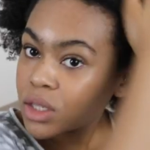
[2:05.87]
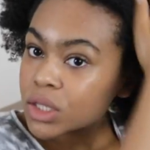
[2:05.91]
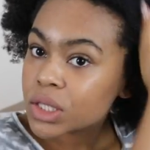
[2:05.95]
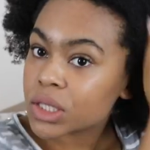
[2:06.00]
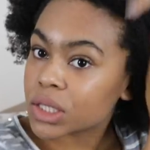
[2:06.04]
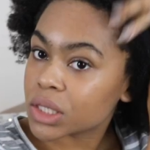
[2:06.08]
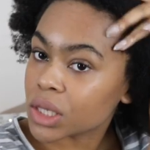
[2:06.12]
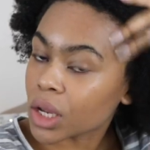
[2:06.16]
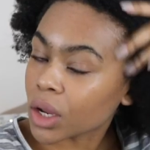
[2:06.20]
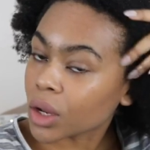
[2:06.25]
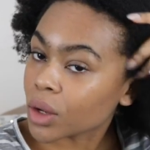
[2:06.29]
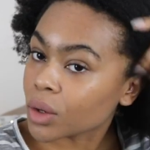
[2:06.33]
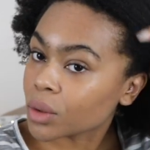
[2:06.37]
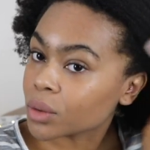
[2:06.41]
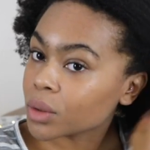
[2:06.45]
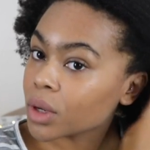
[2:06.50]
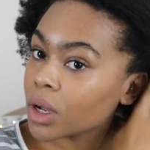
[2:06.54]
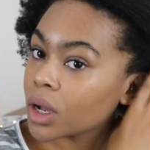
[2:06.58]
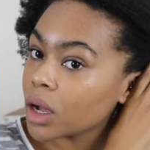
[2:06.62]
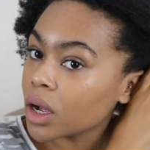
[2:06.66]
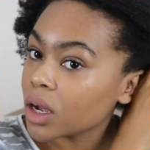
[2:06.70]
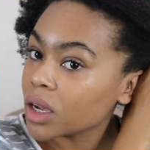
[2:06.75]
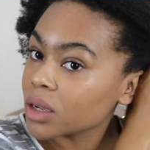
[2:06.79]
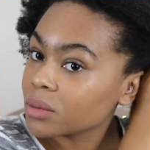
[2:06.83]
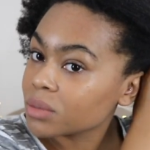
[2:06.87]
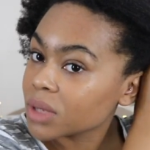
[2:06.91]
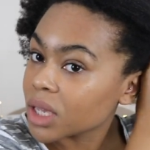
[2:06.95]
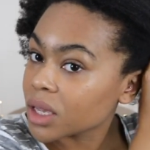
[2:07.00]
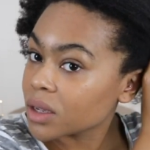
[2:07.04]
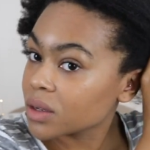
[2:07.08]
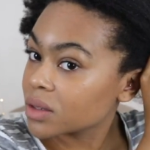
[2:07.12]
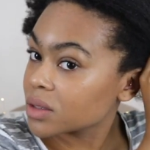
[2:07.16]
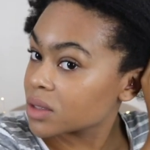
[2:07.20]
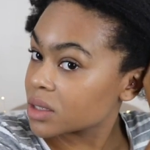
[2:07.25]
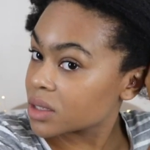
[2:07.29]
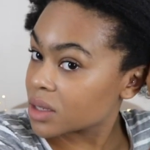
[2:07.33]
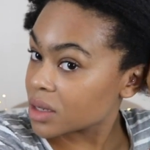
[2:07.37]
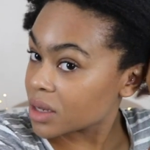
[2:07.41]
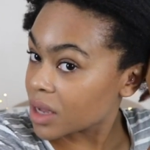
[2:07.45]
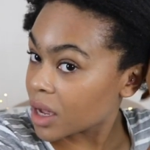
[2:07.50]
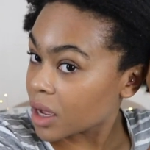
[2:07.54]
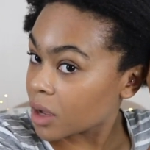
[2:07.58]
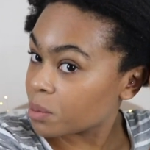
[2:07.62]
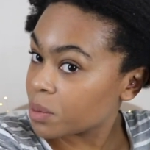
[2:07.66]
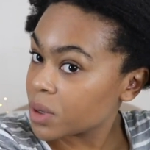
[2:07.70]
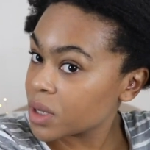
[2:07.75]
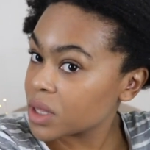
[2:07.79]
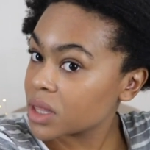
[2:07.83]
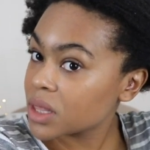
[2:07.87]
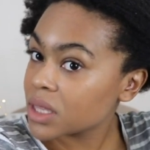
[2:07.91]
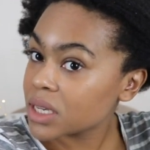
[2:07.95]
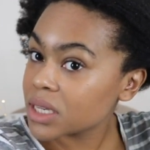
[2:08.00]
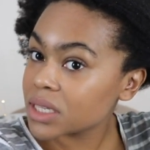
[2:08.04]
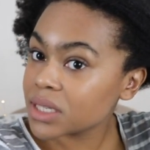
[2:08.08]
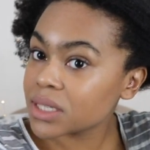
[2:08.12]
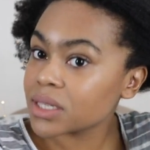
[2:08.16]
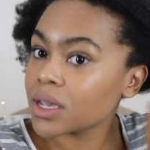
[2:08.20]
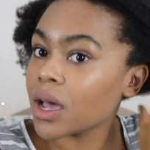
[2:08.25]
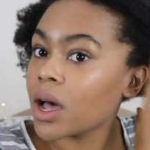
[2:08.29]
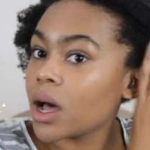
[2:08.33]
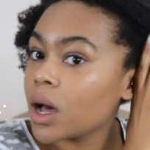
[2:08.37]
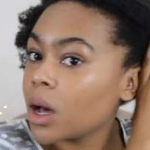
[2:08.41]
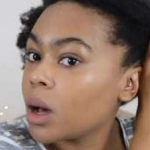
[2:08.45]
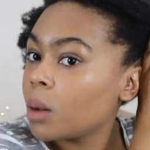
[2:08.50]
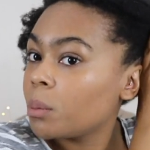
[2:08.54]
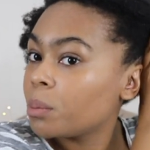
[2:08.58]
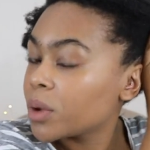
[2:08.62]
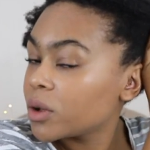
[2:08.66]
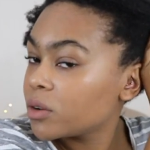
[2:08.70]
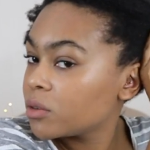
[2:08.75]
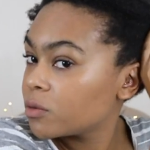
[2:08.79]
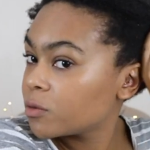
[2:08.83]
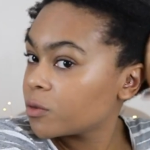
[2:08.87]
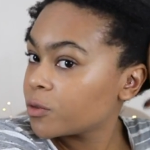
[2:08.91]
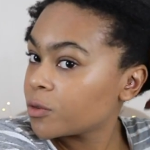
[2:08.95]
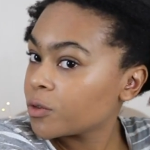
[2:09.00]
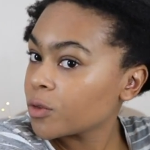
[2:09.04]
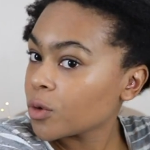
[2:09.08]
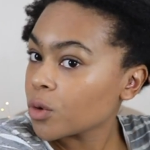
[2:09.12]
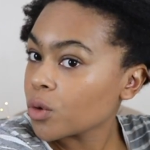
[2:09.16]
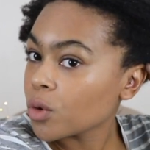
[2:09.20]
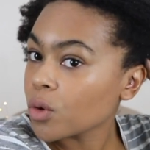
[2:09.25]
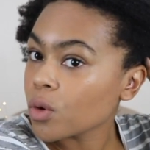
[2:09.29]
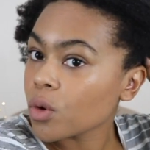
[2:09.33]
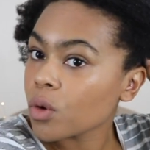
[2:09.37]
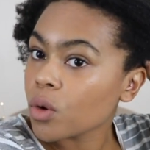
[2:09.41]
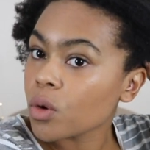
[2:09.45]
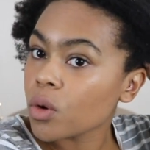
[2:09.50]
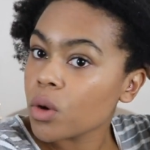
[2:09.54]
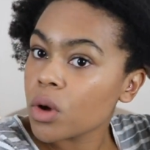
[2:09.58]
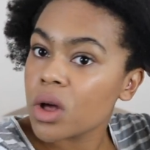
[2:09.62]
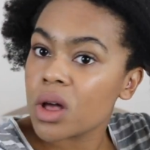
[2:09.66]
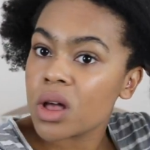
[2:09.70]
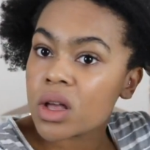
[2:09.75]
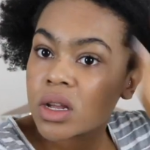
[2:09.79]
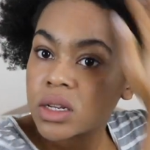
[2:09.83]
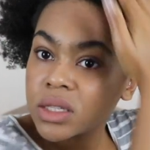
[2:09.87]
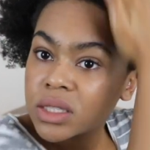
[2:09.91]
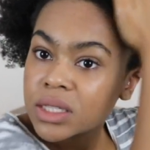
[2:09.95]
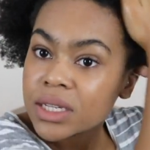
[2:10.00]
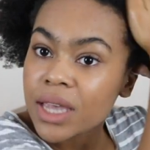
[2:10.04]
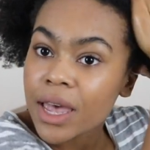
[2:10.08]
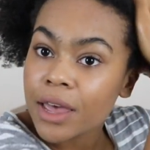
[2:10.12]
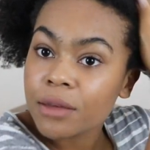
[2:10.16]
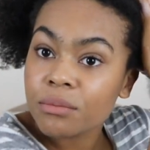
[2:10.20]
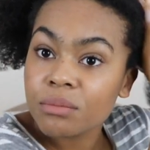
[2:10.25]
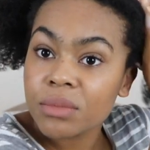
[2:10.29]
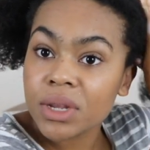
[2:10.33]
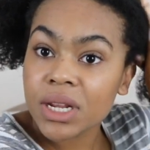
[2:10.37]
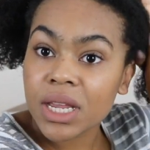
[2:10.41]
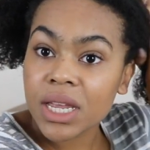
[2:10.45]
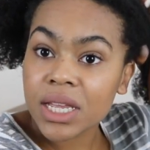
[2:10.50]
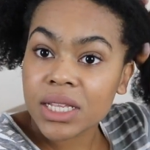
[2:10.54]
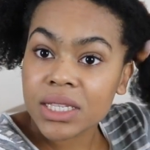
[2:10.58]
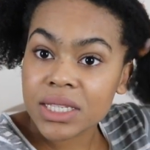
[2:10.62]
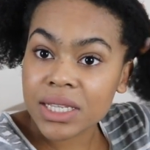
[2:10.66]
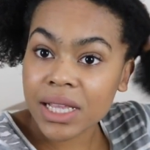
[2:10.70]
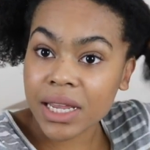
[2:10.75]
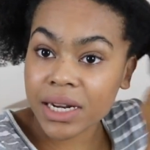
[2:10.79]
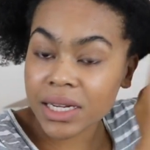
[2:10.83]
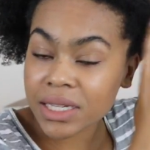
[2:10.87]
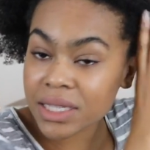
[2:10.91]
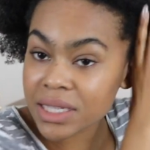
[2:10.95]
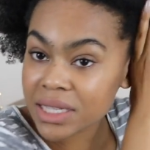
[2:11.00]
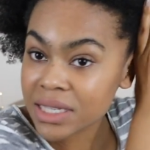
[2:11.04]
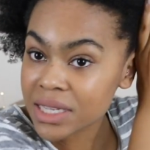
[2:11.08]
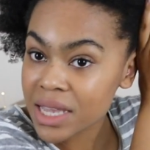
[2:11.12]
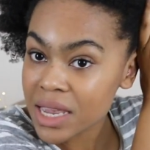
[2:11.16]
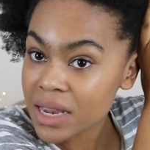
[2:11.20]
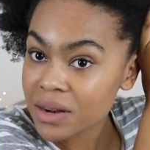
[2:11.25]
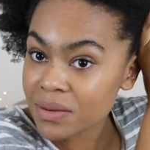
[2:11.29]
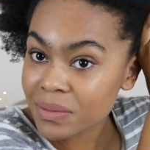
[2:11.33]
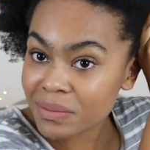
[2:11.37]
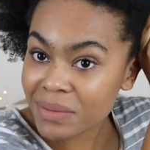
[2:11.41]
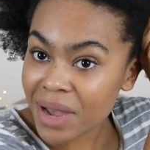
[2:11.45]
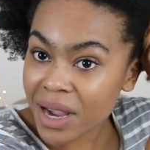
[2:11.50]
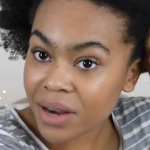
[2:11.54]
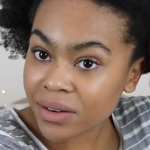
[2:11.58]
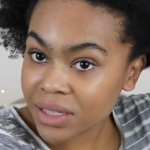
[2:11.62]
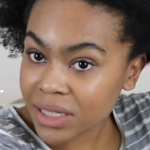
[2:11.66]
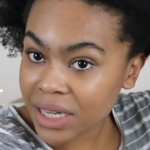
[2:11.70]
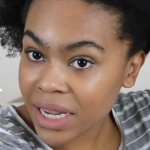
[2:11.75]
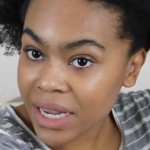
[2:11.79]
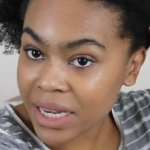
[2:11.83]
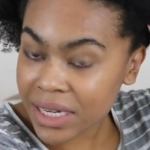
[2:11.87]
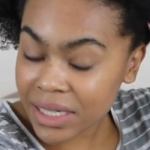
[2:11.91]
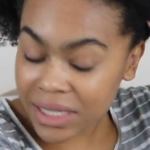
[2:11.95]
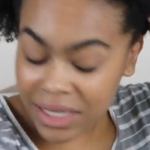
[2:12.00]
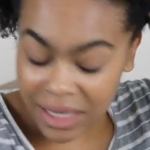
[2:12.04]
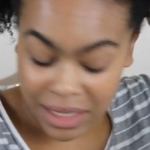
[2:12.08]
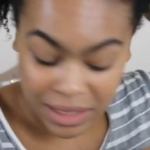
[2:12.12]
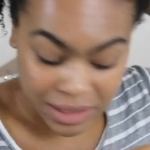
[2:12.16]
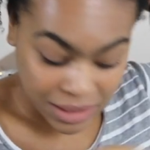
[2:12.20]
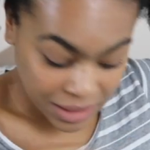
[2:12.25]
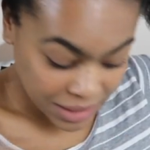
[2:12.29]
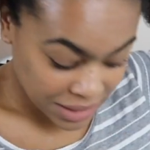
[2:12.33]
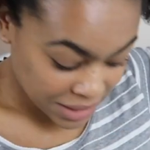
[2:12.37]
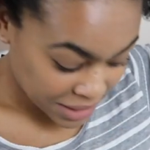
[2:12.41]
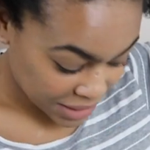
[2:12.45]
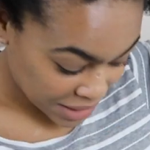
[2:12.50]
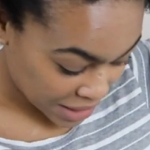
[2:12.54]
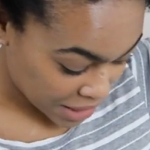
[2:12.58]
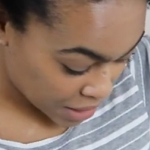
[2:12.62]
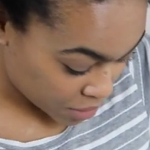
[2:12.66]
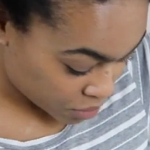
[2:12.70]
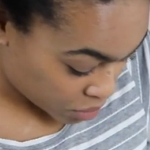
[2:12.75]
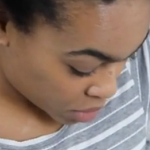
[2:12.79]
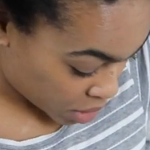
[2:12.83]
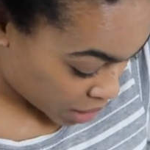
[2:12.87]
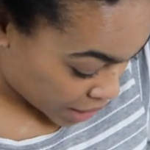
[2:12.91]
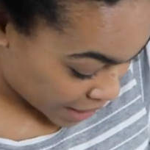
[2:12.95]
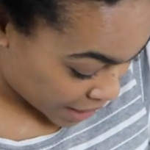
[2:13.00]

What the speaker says: So I'm going to now put this up for 10 minutes, let it sit and marinate and see what